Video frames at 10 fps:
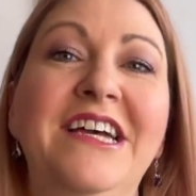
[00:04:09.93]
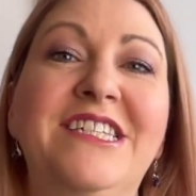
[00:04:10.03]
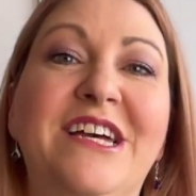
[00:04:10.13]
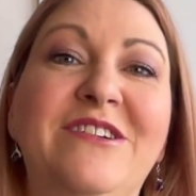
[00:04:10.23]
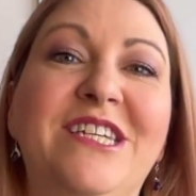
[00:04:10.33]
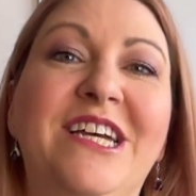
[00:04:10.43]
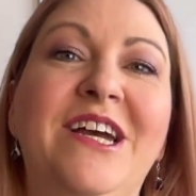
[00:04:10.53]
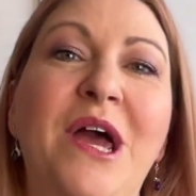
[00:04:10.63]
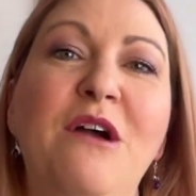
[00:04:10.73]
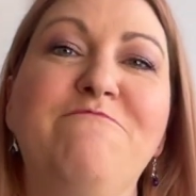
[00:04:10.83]
So to
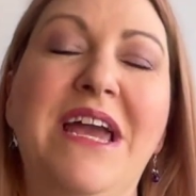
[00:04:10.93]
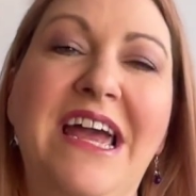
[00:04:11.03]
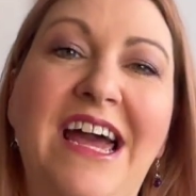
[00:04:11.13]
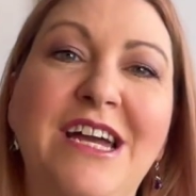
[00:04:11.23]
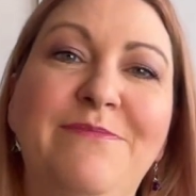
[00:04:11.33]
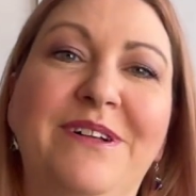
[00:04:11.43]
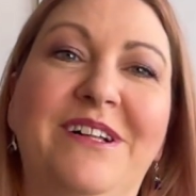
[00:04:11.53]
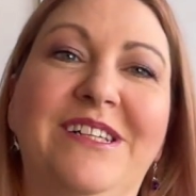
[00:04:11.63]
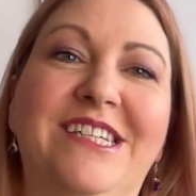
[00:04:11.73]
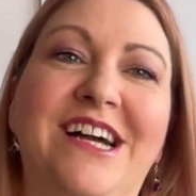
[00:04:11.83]
be
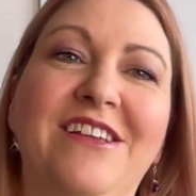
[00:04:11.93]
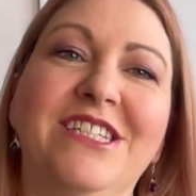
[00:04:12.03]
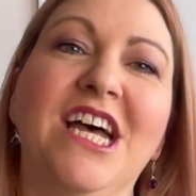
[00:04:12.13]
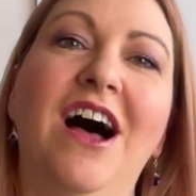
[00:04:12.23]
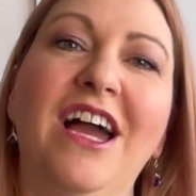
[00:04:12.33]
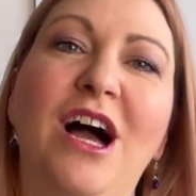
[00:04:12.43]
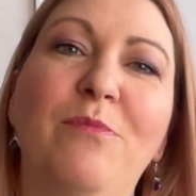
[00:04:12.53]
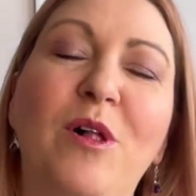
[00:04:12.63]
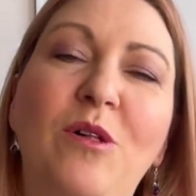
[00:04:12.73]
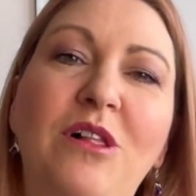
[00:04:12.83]
able to kind of tie up
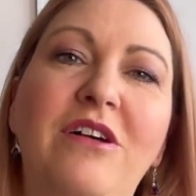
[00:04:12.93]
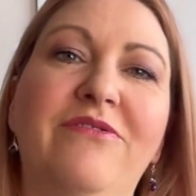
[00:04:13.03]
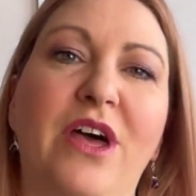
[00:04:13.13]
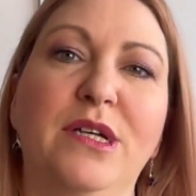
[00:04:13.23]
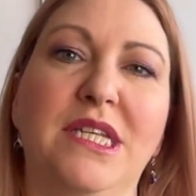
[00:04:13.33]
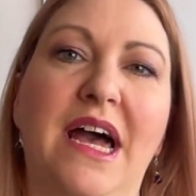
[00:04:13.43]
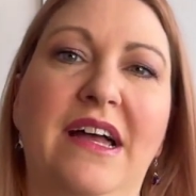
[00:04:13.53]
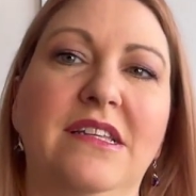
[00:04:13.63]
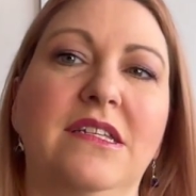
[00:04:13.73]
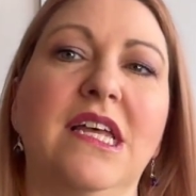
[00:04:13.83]
all of those
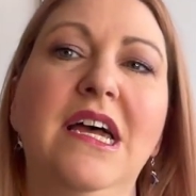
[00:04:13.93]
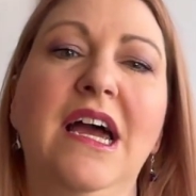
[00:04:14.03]
ends